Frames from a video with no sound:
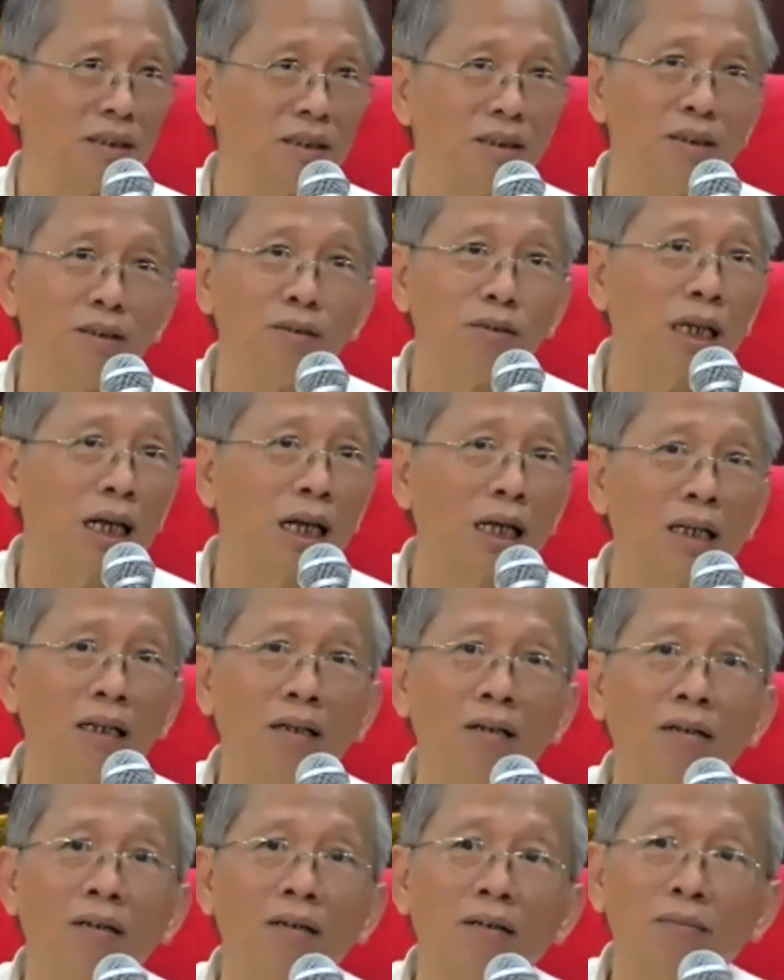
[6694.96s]
You
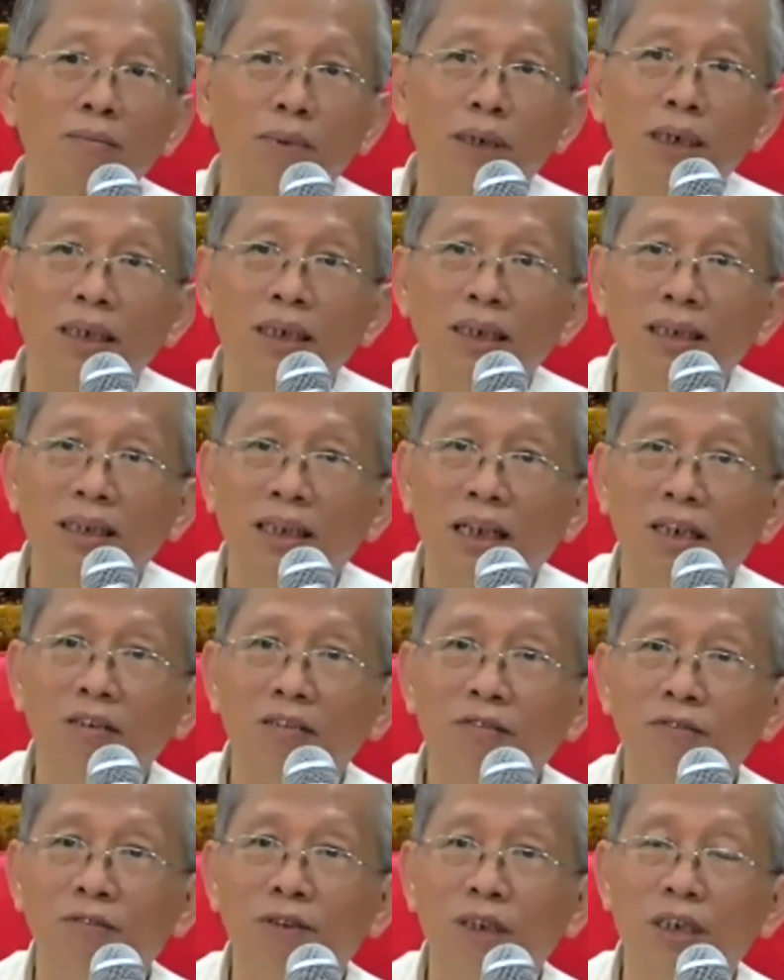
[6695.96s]
cannot be
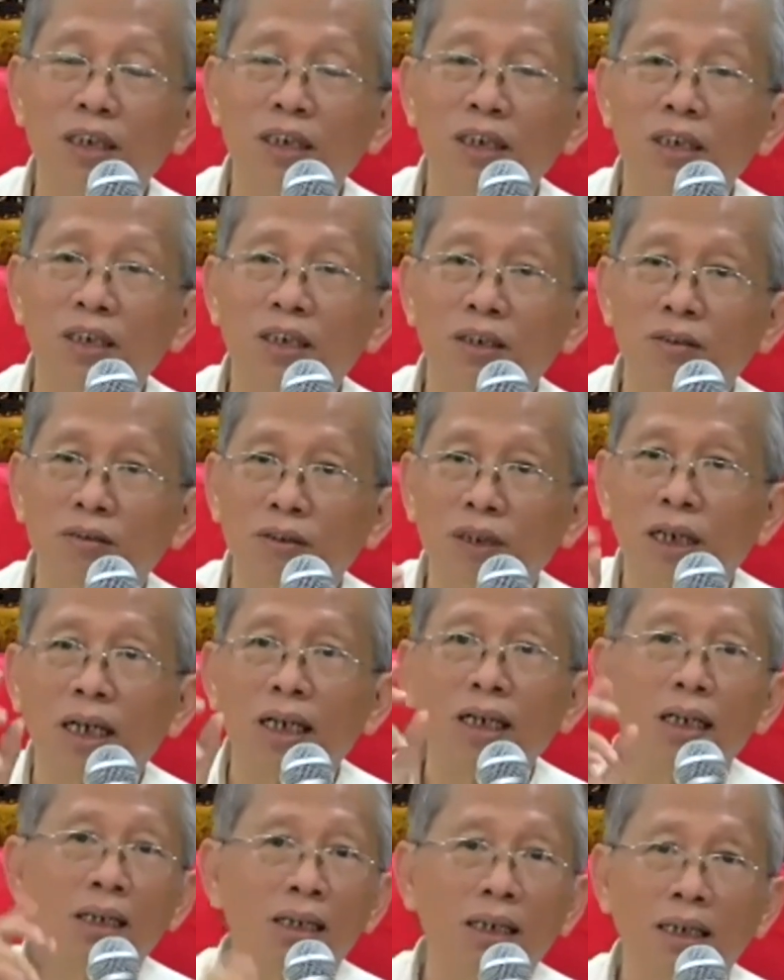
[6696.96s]
selfish to
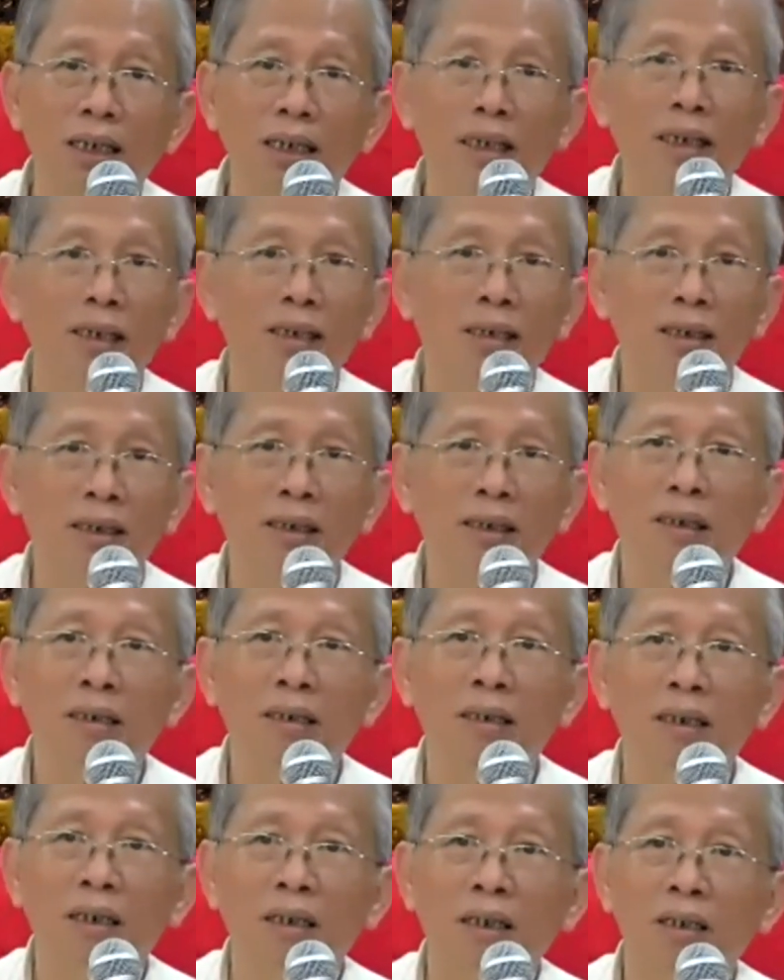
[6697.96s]
gain things.
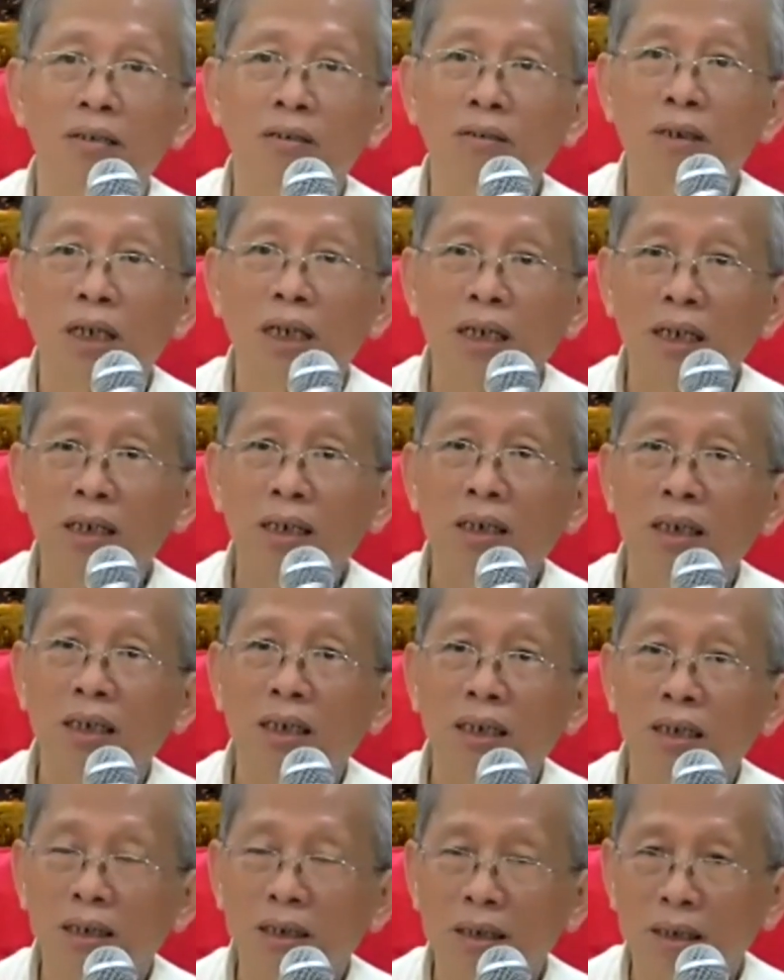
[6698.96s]
To gain
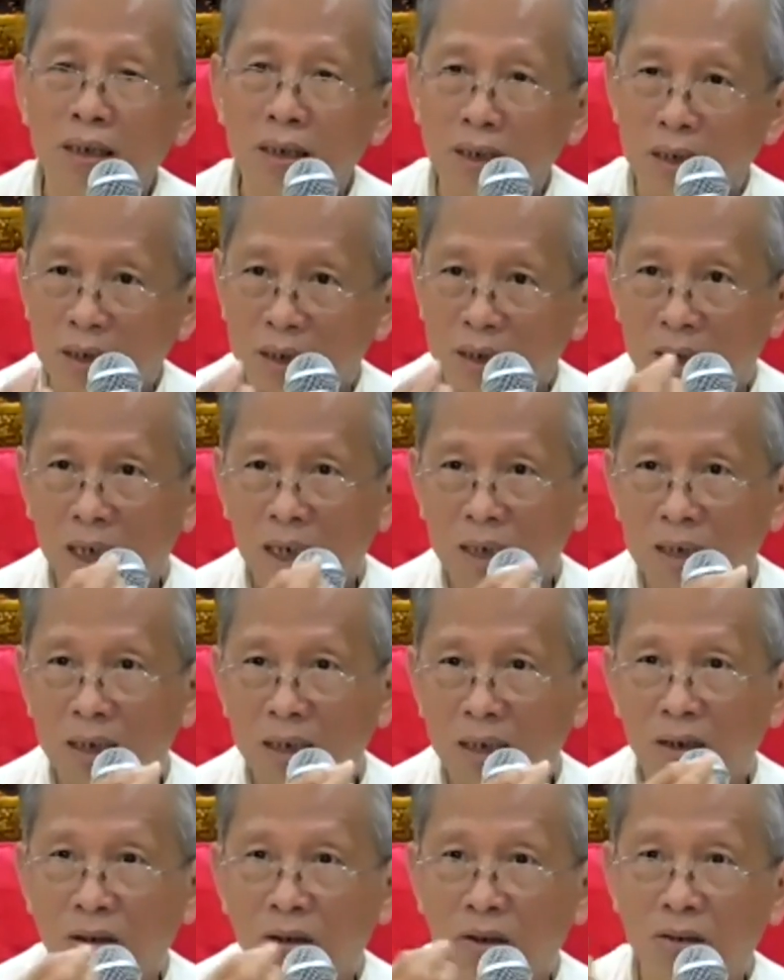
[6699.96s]
things, like
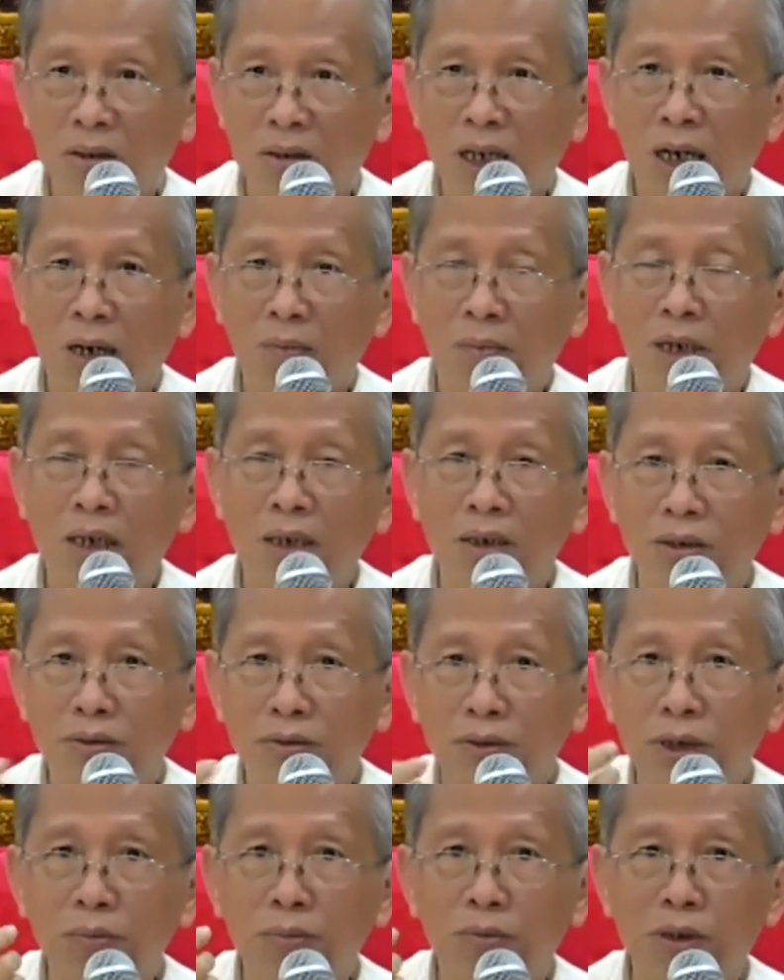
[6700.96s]
the law of karma, you
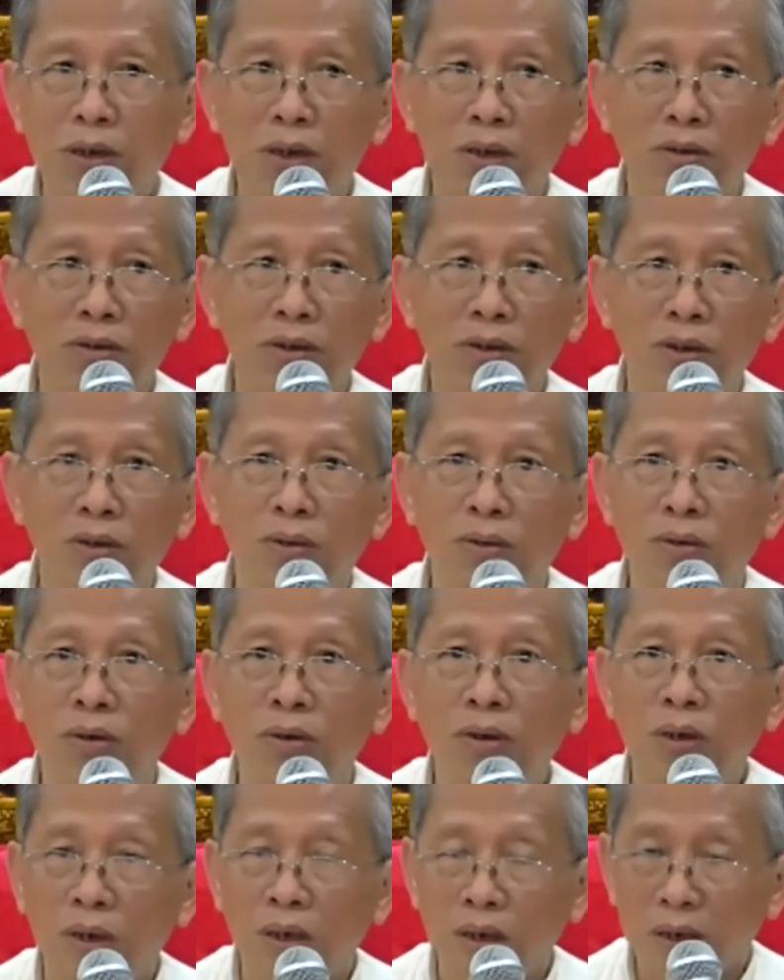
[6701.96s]
reap what you sow.